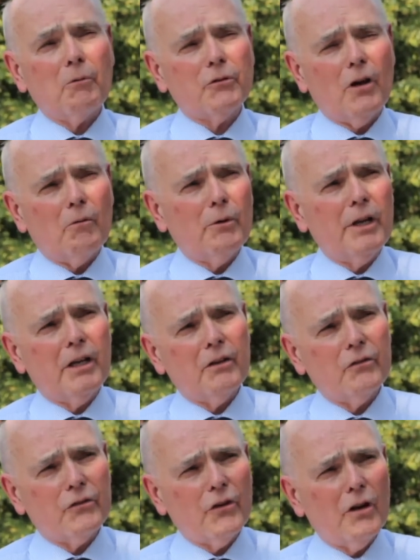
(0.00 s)
And I was
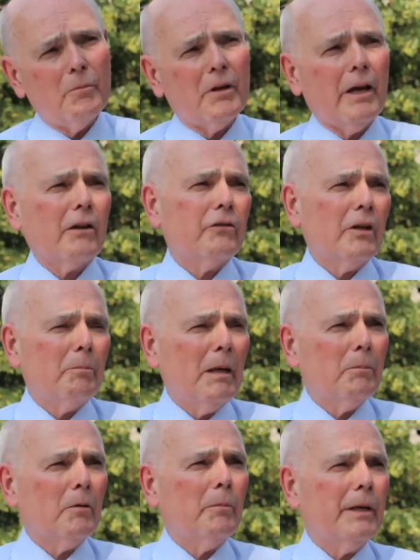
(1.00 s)
already concerned because I could
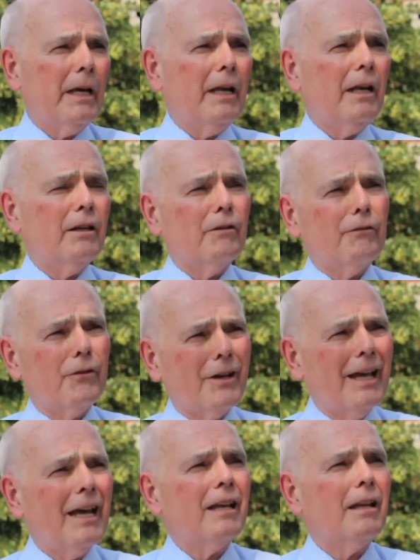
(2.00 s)
see people beginning to
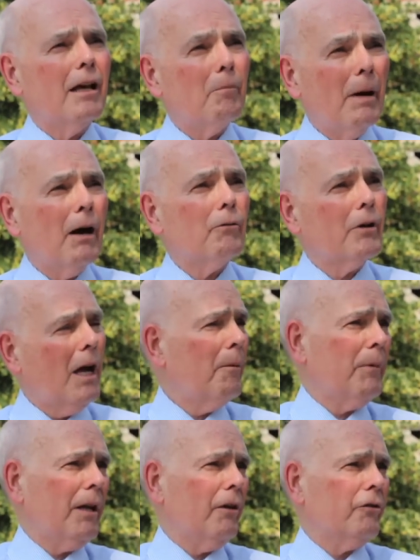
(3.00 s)
forget about
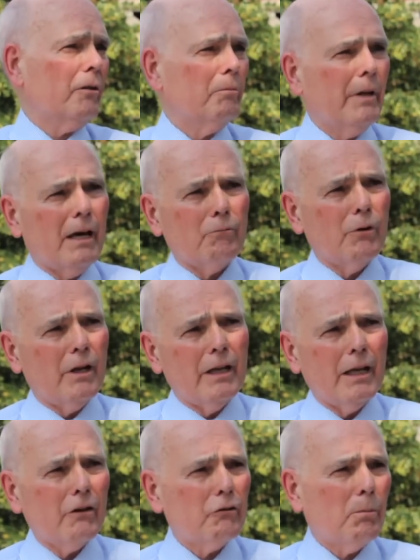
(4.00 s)
communism, not
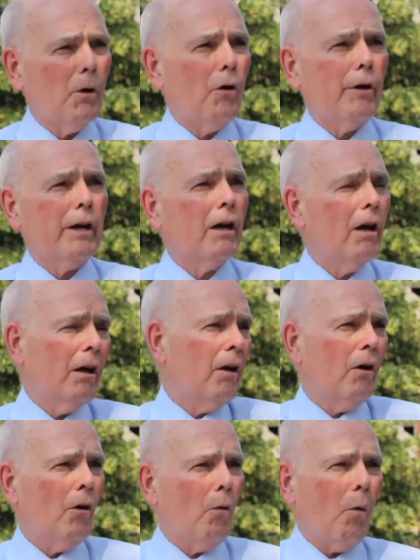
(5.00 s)
really exploring
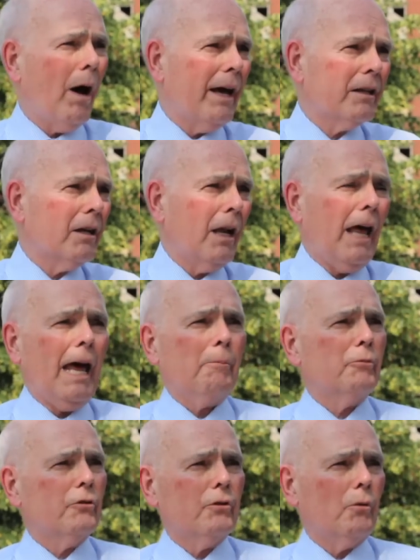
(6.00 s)
why it
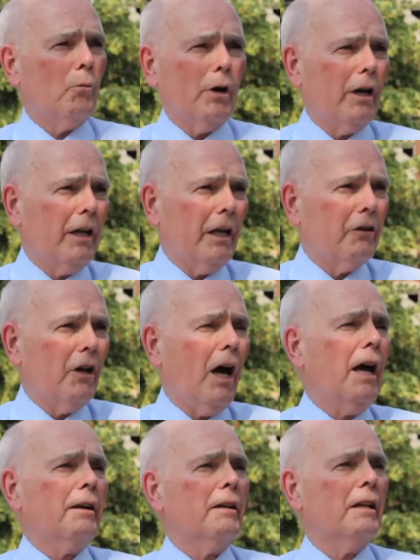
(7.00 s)
collapsed, what it had
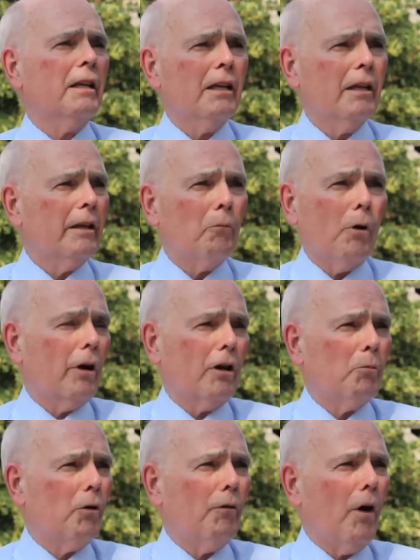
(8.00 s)
done. They
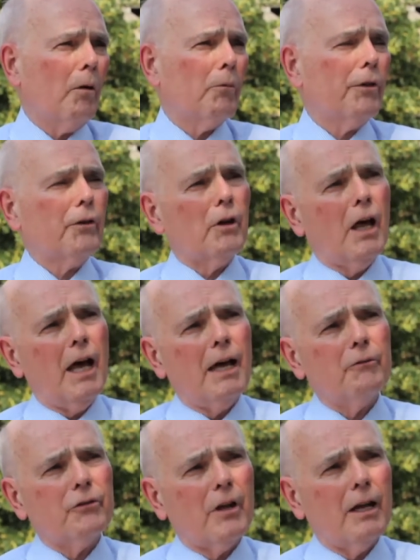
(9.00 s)
wanted to move on with their
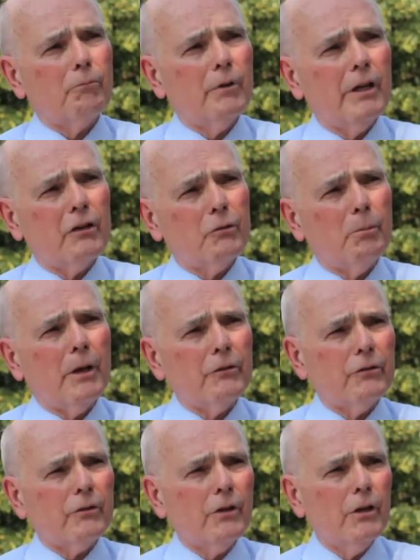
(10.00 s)
lives. And I really
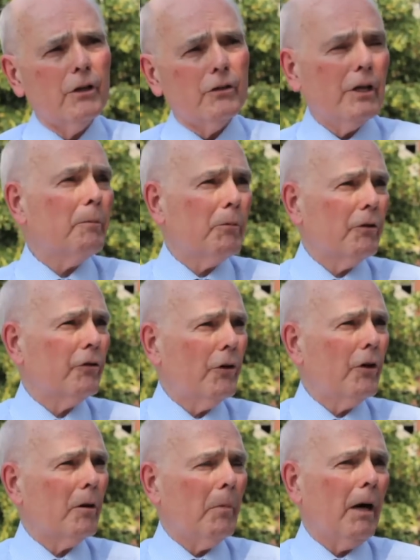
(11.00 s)
expressed deep
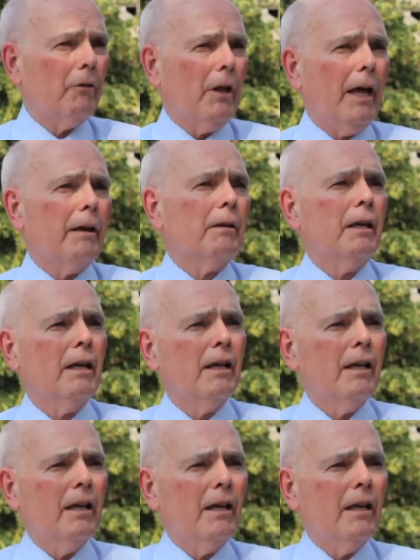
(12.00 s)
concern about that.